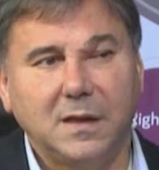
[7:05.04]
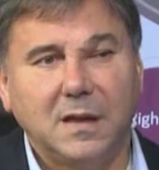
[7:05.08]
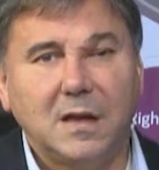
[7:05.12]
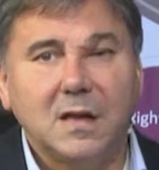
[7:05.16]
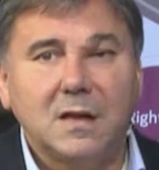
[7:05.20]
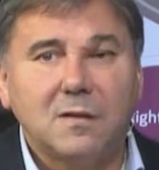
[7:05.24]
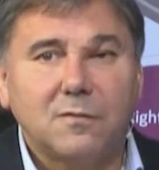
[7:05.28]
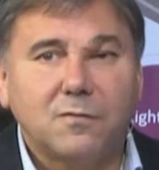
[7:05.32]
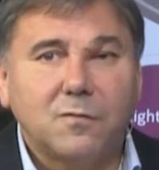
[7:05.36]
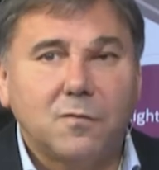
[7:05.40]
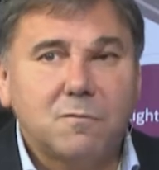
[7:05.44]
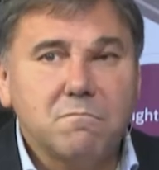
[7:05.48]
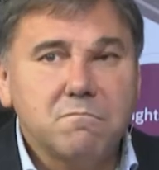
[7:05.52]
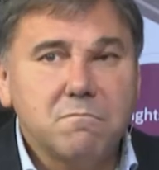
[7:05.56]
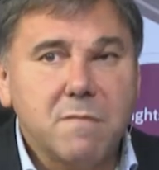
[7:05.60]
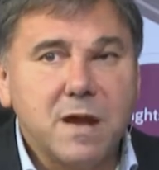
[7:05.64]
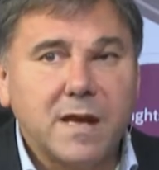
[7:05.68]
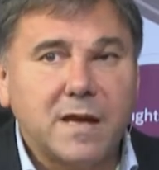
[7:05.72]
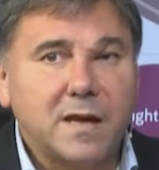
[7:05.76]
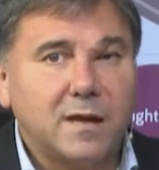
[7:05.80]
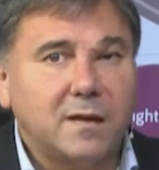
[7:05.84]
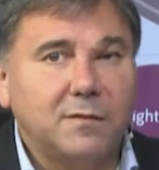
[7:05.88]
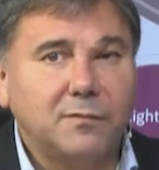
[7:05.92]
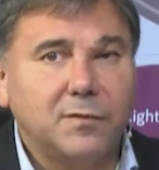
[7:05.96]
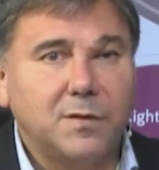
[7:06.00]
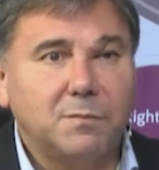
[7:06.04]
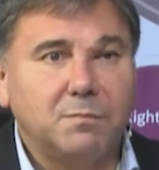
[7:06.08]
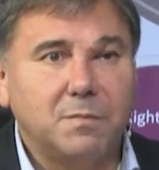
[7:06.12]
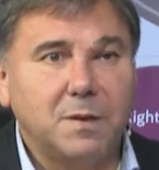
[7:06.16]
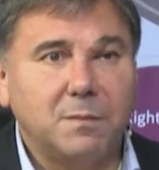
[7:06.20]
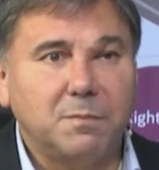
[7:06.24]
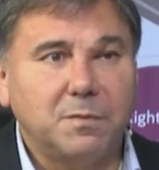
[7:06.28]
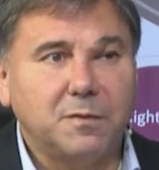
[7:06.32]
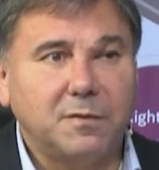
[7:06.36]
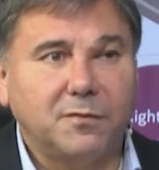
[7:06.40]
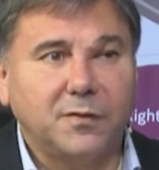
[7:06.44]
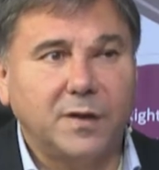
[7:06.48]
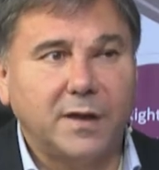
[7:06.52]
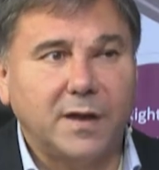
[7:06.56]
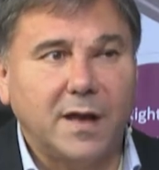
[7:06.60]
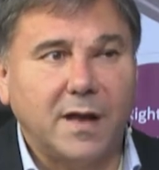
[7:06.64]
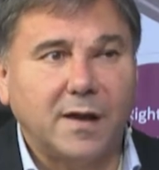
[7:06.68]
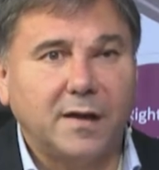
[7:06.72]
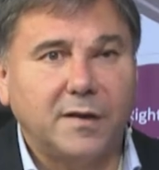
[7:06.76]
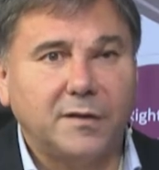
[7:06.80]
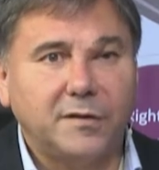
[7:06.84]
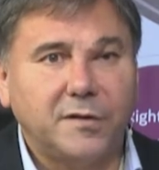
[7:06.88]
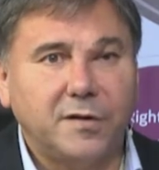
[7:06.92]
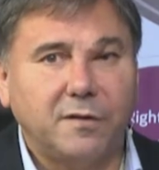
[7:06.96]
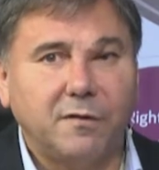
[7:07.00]
For many of the people of the
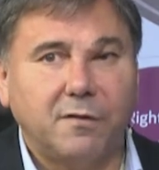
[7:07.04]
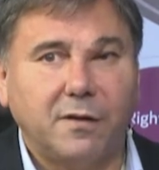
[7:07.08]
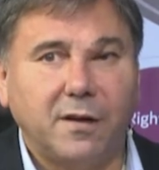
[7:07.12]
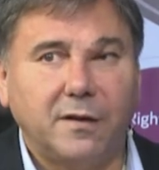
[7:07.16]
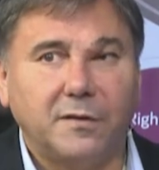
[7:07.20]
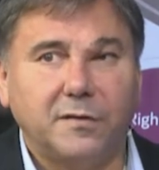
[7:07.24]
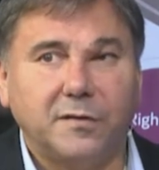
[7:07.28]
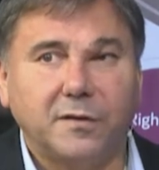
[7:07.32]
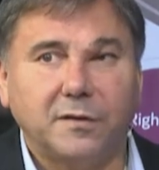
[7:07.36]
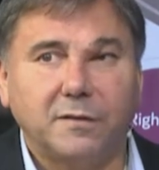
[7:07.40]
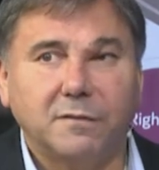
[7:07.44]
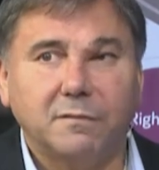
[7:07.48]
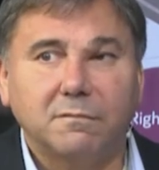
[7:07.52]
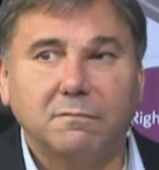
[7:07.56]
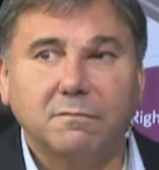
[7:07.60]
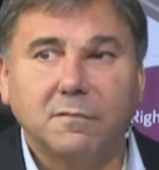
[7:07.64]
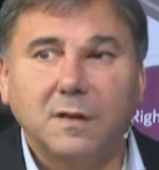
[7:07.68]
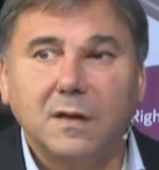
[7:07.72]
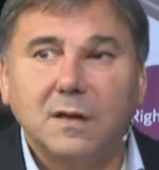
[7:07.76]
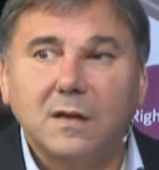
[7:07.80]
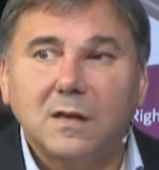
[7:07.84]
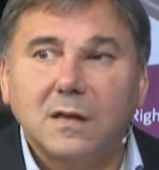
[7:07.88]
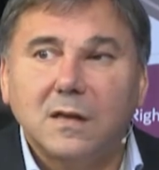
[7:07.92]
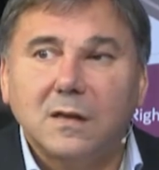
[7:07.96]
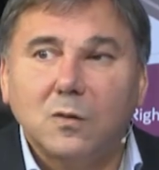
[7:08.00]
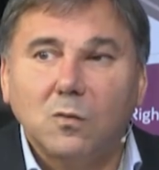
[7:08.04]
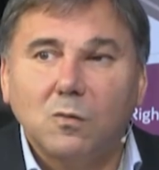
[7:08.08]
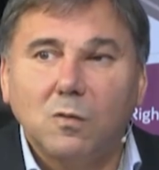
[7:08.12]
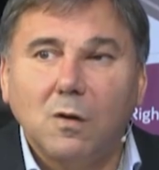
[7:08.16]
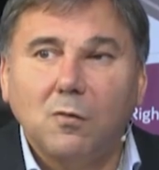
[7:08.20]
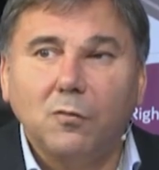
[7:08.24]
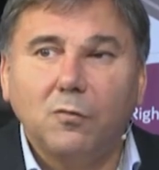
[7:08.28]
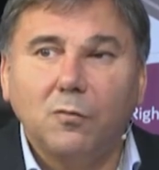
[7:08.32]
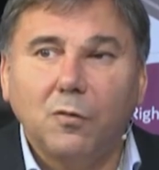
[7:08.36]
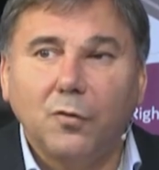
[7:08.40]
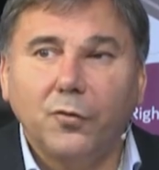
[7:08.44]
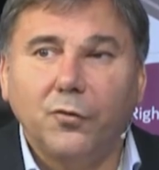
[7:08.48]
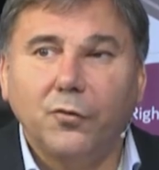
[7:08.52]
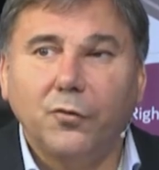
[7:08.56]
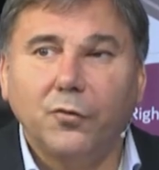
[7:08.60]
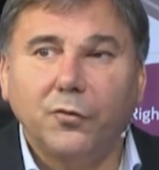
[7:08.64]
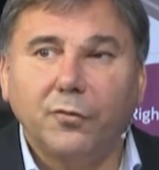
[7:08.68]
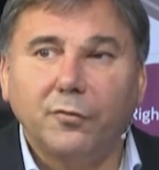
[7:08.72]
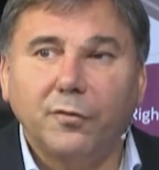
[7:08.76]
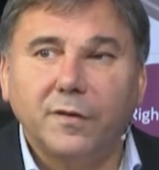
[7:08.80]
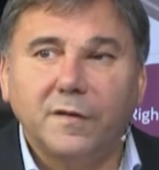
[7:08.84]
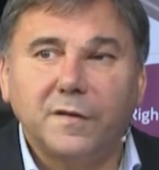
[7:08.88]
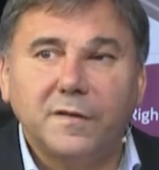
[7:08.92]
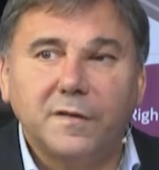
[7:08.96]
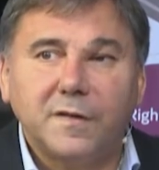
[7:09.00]
younger generation, World War
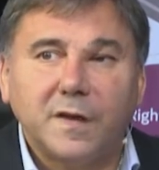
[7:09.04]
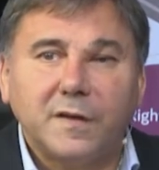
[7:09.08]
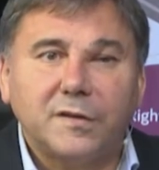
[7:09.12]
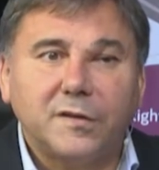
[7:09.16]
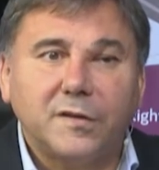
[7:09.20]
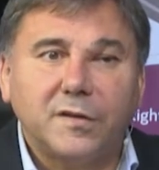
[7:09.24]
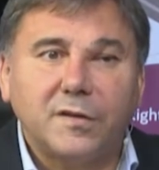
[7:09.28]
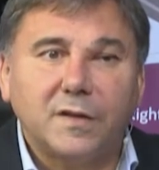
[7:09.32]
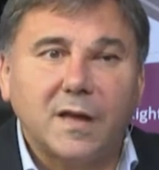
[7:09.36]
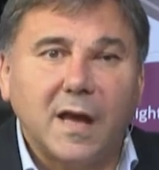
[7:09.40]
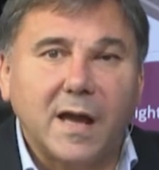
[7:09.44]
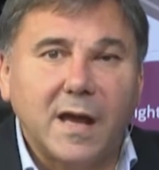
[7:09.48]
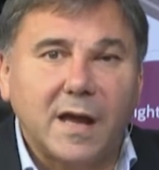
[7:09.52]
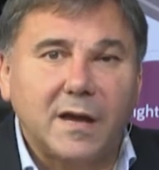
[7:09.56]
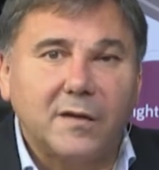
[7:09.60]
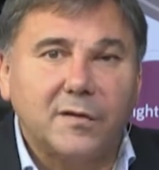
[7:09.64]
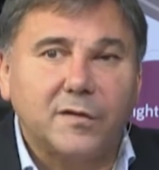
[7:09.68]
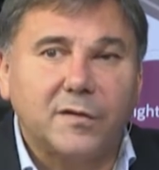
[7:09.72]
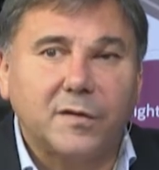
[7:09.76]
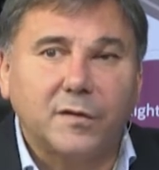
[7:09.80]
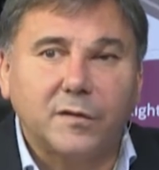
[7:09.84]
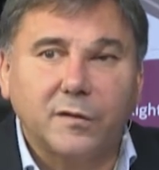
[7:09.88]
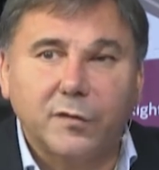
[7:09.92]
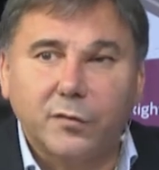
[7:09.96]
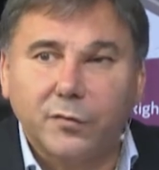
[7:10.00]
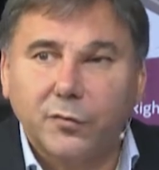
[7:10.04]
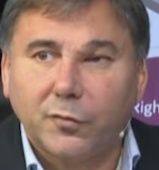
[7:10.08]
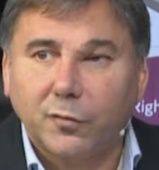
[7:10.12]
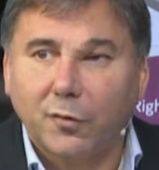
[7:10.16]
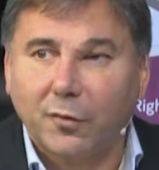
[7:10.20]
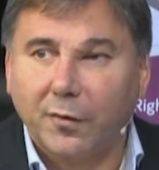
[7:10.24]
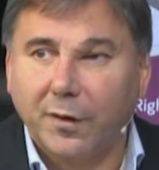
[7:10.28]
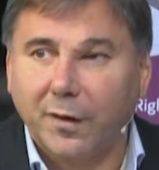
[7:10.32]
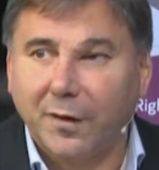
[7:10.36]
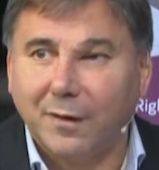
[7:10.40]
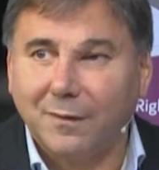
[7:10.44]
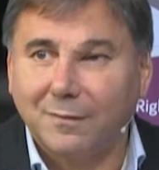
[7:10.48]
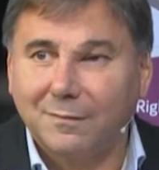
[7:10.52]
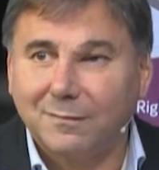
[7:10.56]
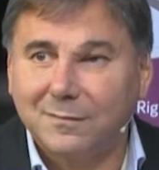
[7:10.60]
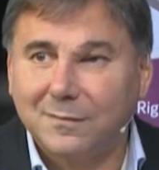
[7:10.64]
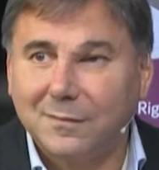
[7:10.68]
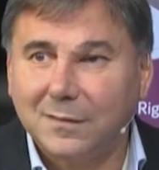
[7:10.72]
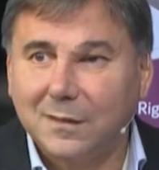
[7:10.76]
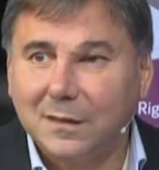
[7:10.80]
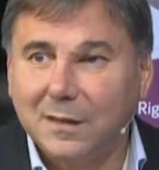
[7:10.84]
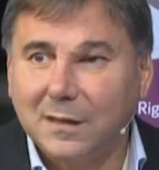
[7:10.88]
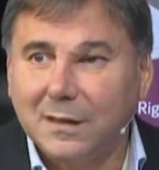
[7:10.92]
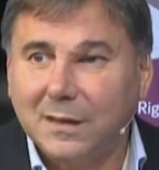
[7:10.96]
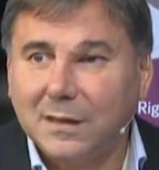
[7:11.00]
II is such an ancient story,
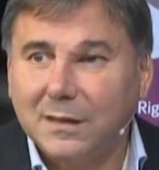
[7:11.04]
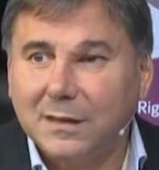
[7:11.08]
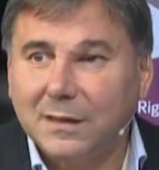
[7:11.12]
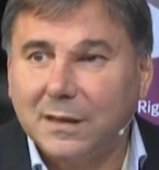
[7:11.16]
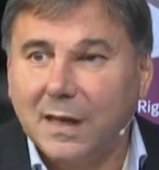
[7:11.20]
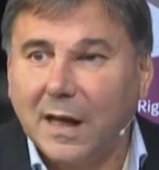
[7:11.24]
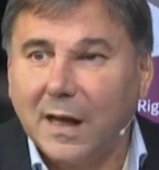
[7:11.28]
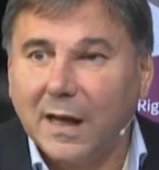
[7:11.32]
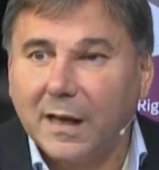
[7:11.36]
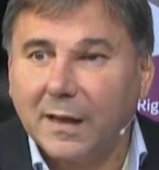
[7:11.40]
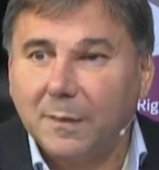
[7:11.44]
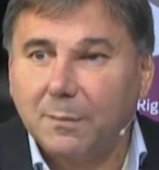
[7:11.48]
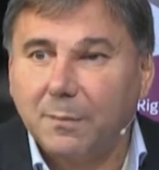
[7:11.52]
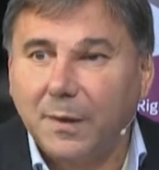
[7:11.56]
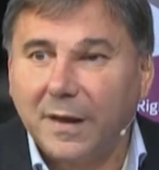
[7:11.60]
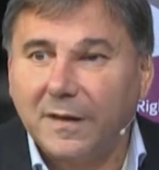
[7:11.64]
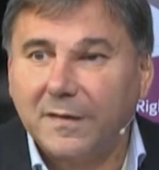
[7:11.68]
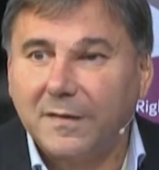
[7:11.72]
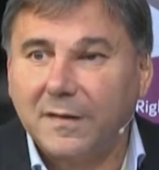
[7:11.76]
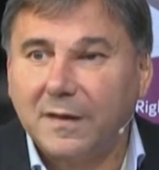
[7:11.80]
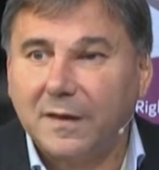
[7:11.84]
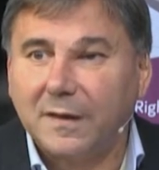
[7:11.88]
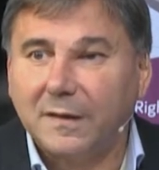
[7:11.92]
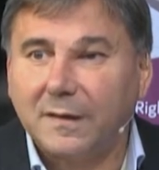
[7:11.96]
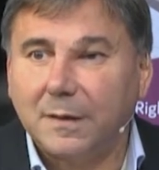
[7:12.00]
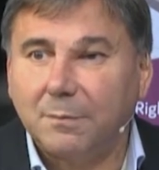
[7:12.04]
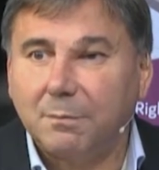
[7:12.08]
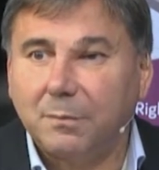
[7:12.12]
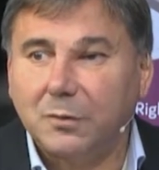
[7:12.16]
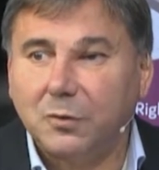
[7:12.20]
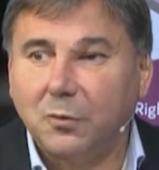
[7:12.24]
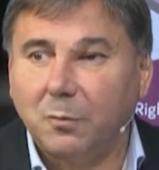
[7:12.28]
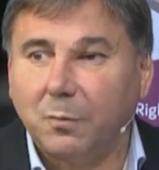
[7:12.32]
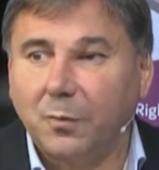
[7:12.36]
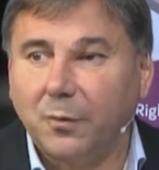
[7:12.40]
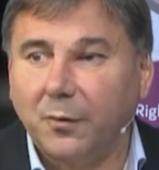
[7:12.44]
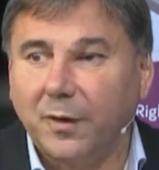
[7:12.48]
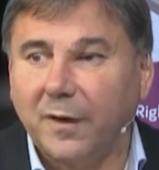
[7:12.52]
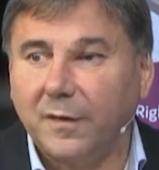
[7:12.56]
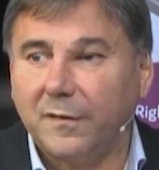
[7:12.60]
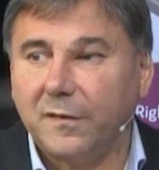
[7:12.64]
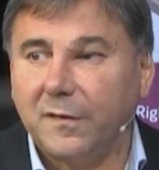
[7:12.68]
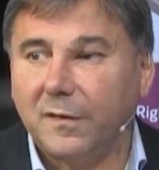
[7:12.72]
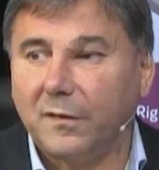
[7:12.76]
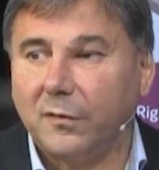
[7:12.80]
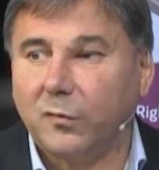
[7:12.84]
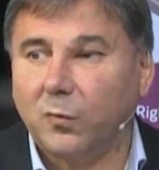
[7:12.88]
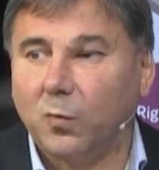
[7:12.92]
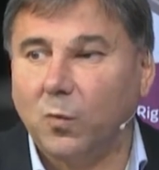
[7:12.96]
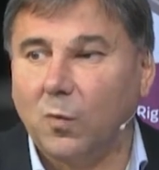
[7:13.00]
like basically the
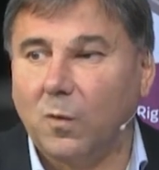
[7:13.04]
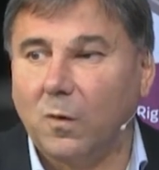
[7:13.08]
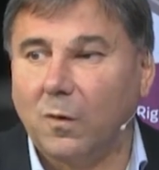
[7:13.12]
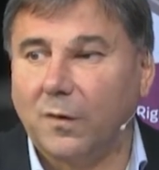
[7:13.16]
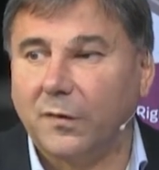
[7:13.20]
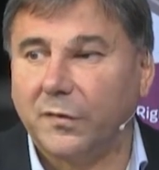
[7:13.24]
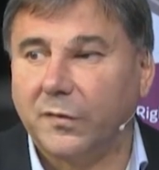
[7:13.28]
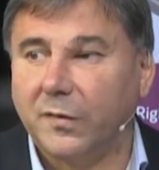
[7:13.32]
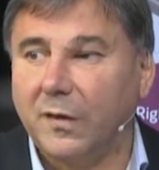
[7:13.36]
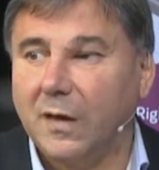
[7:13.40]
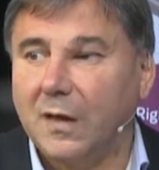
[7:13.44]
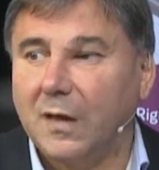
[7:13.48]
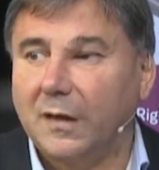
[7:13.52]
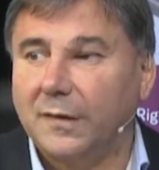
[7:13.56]
Peloponnesian Wars.